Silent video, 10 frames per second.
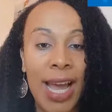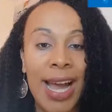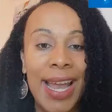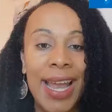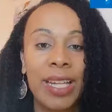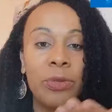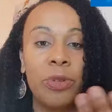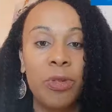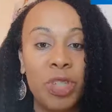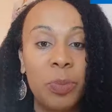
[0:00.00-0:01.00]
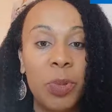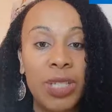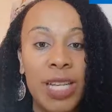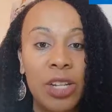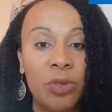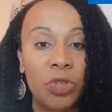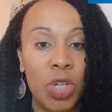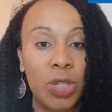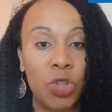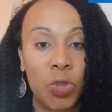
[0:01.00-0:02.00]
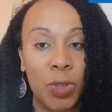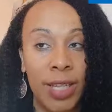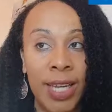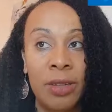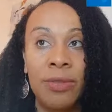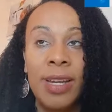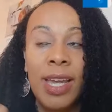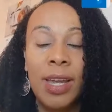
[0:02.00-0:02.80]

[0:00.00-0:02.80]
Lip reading: I had 50% of chance to live,